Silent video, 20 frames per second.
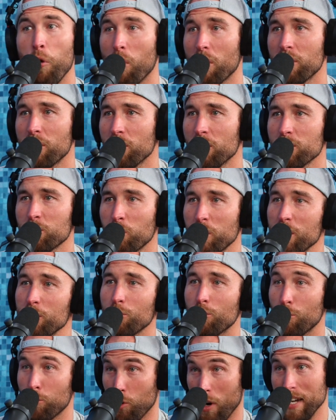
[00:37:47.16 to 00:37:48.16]
4-year-old? What are you,
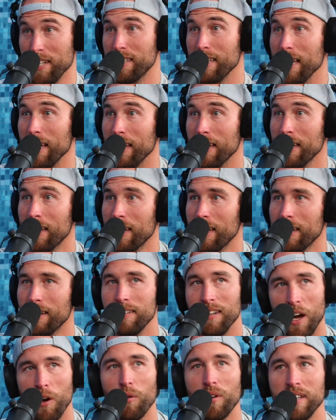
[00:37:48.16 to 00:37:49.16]
crazy?
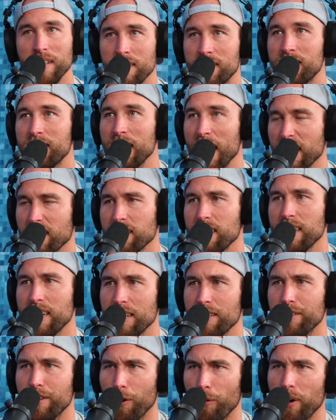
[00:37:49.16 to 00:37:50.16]
No, he's 6. He
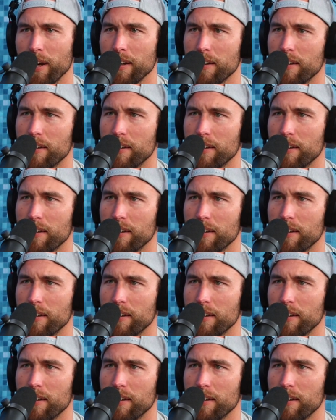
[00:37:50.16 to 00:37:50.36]
can do it.